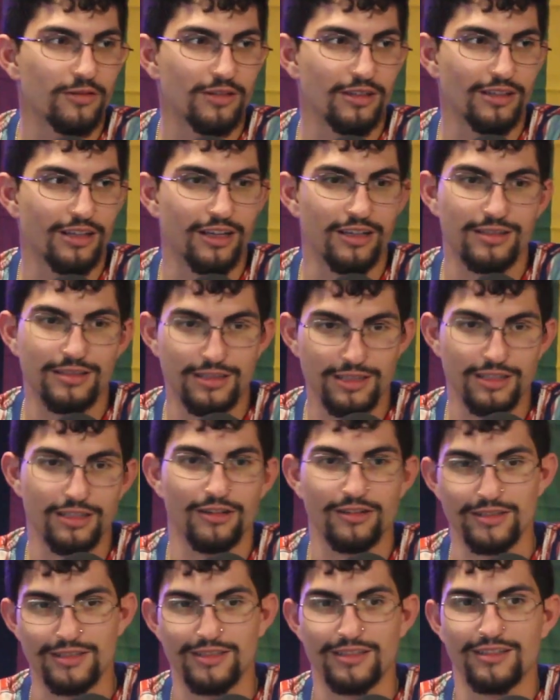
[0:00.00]
Like,
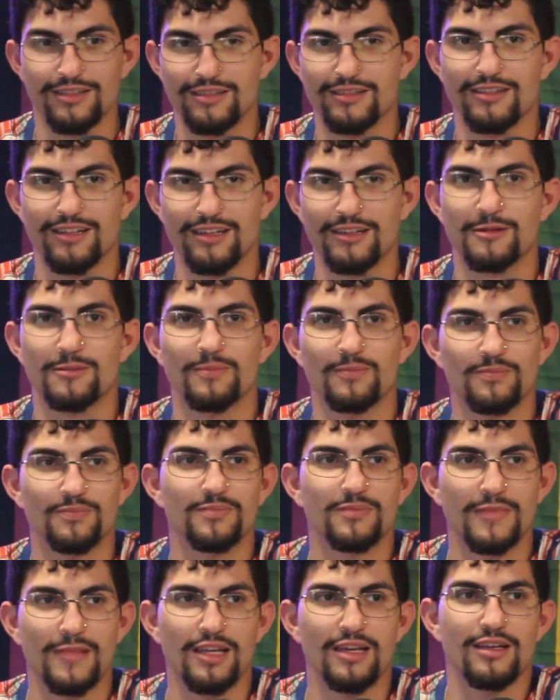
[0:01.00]
seriously. Like,
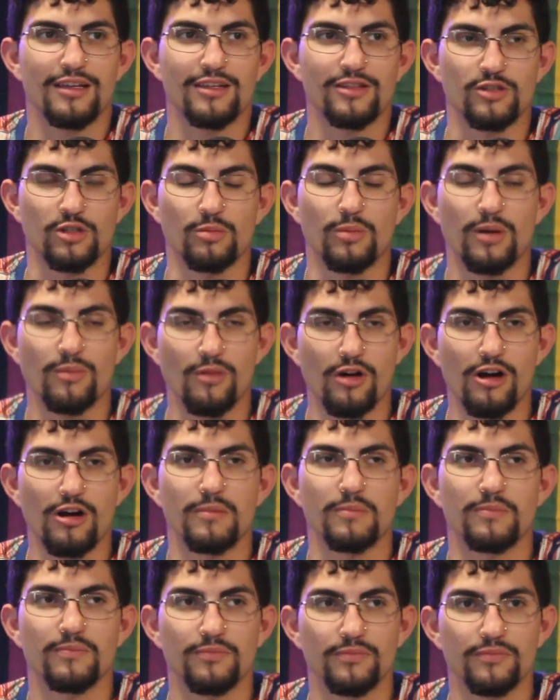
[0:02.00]
so my
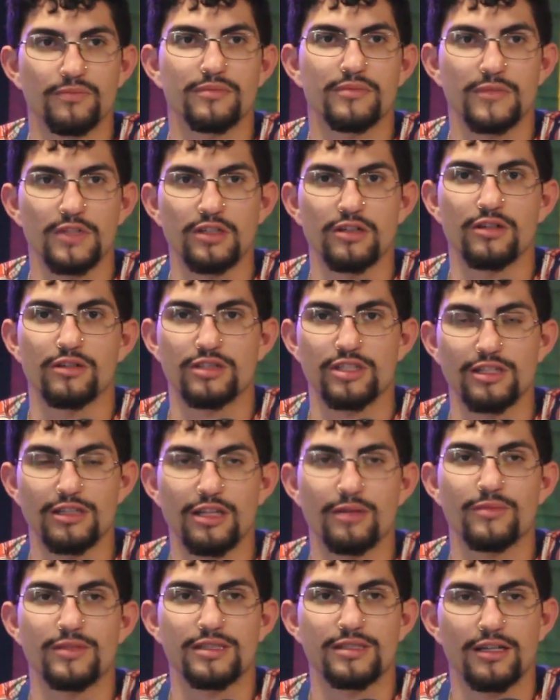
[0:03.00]
mom, she
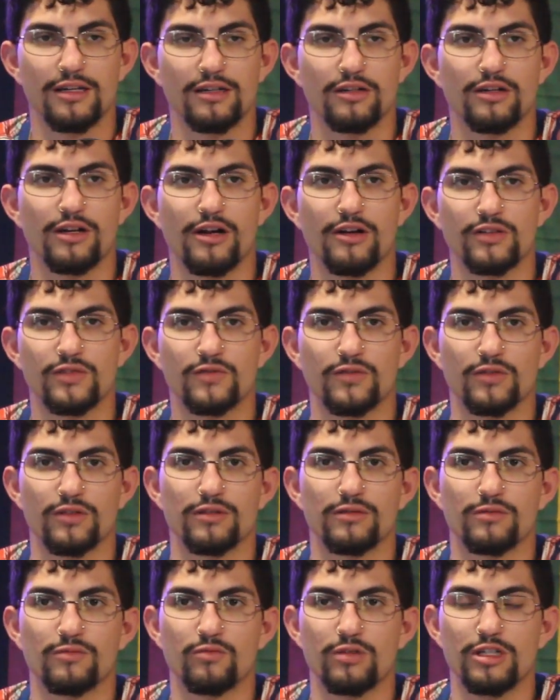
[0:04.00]
let me stay at her house for
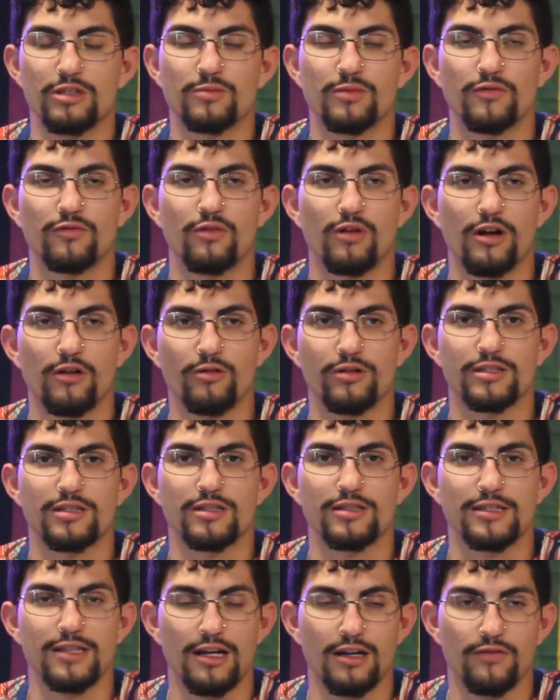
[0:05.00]
the week before I went to
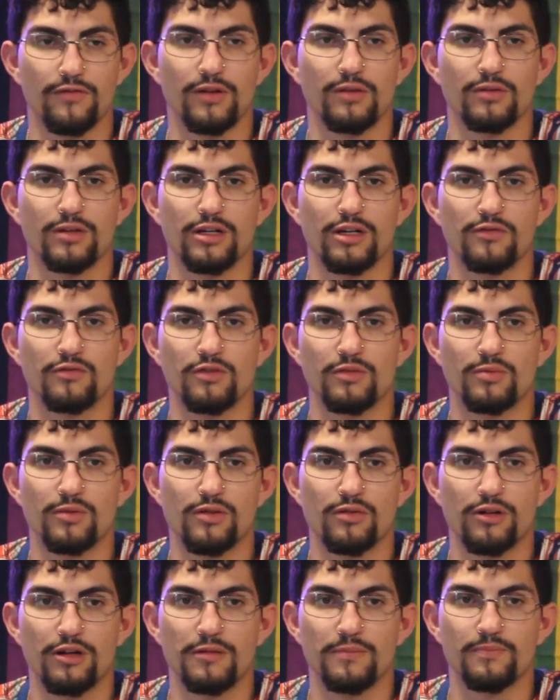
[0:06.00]
the Santa Fe recovery
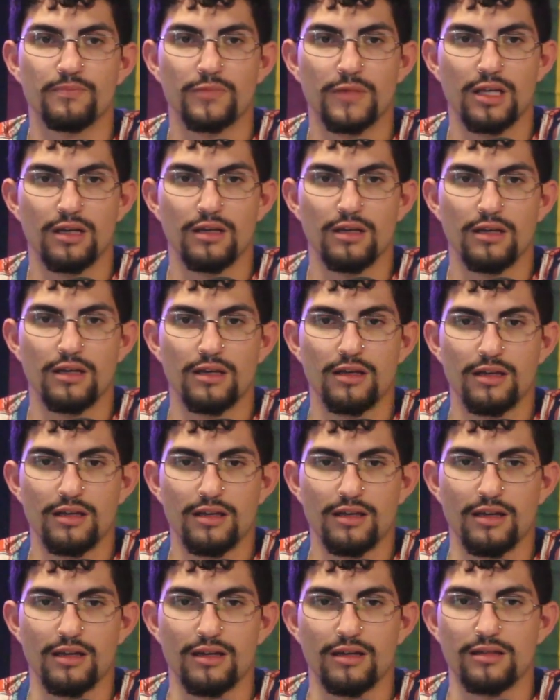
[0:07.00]
program.
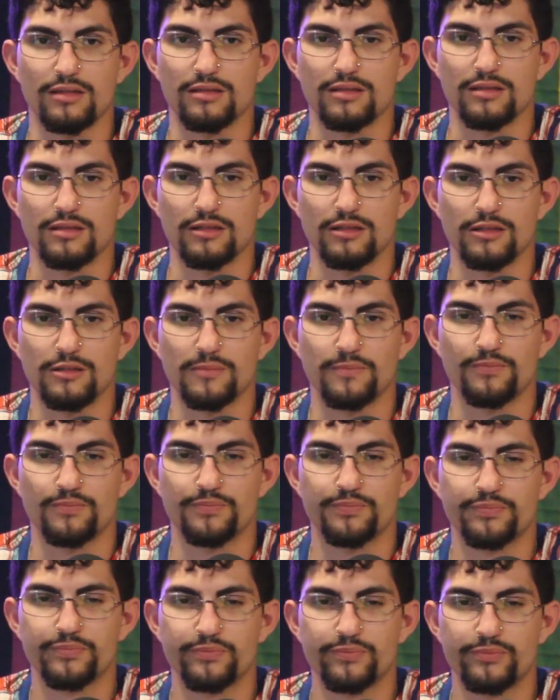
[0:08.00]
And
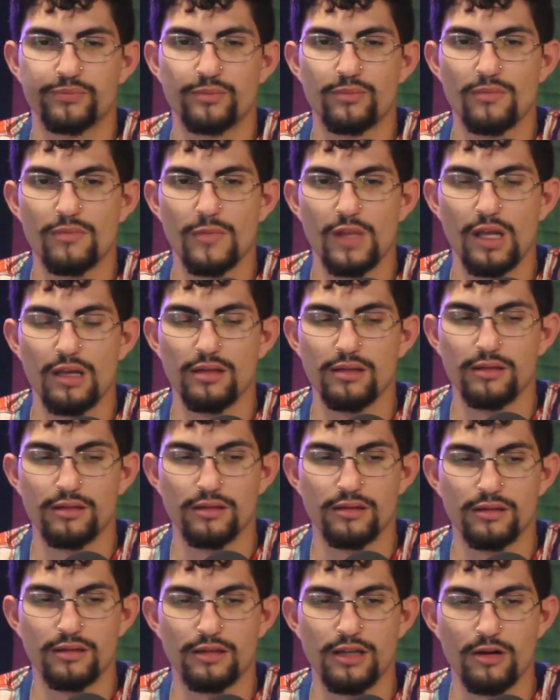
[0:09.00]

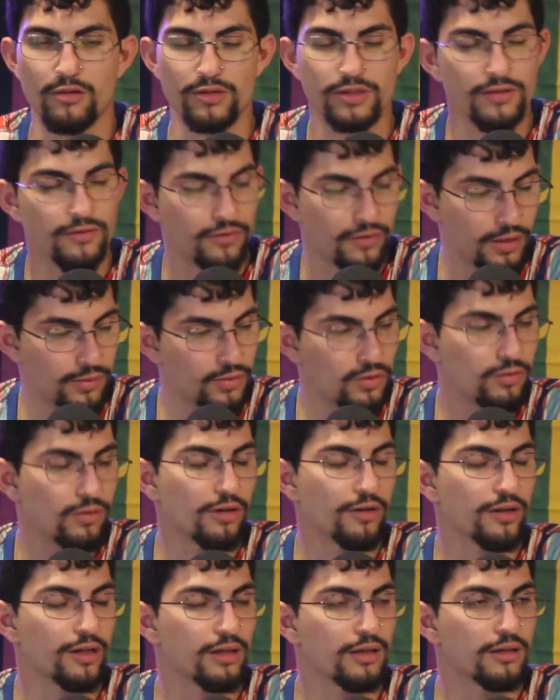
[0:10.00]
that was in
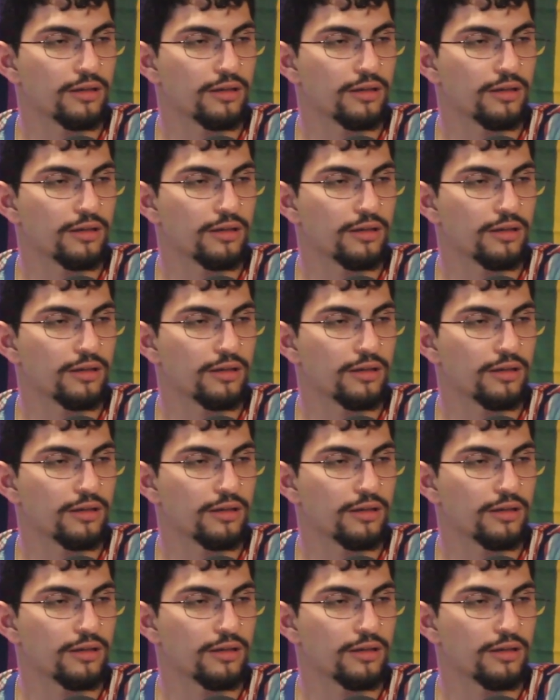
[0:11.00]
February.